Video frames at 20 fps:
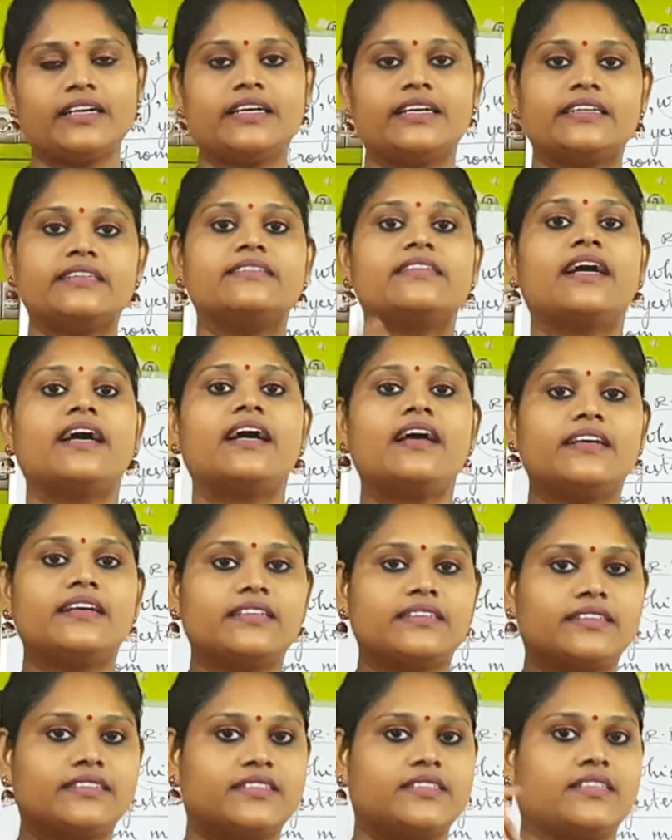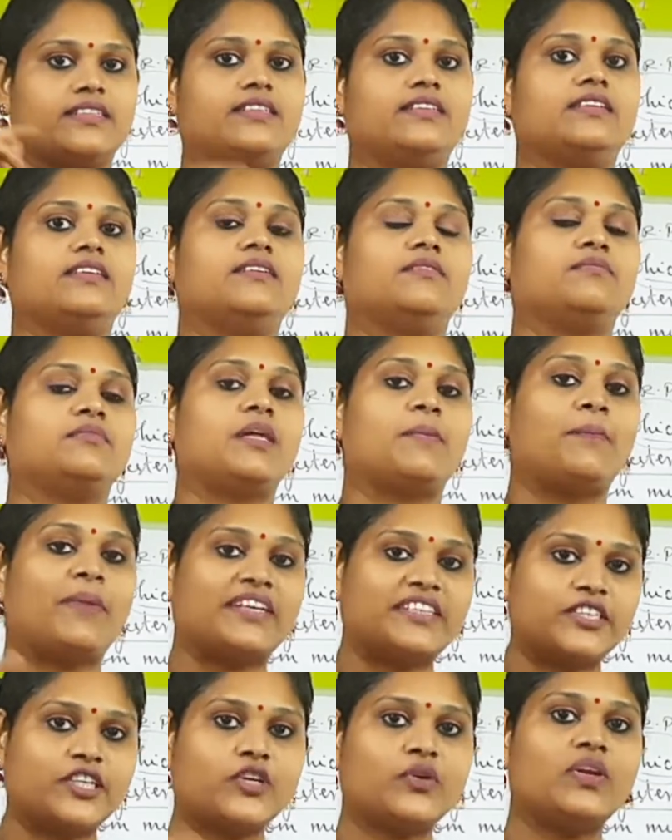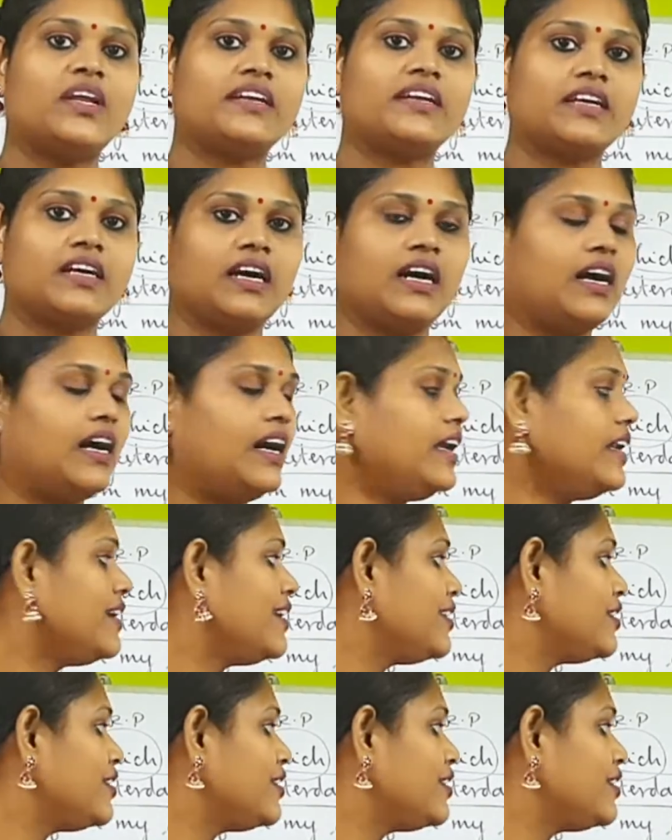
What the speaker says: the particular car